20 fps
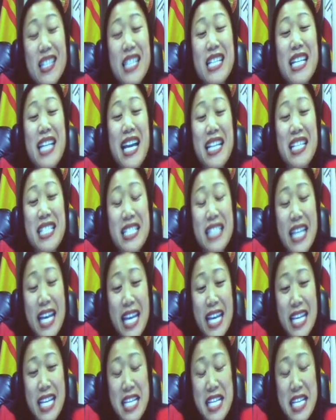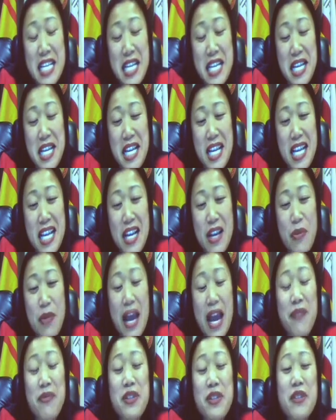The next day,
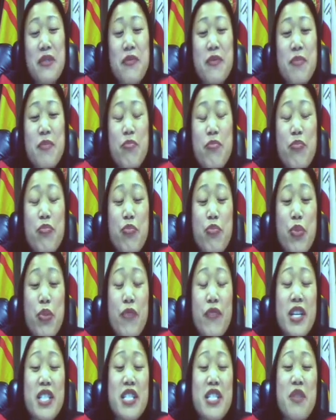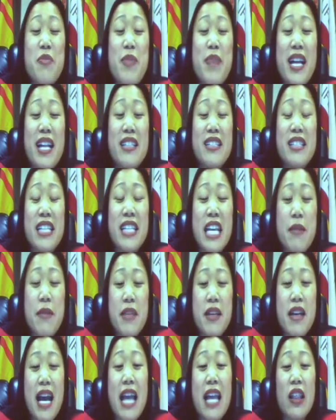after provisional ballots
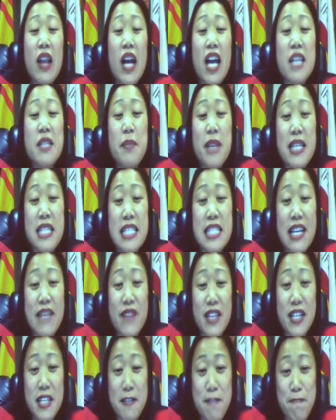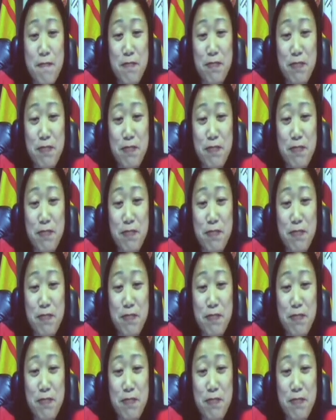came in, I lost by 7.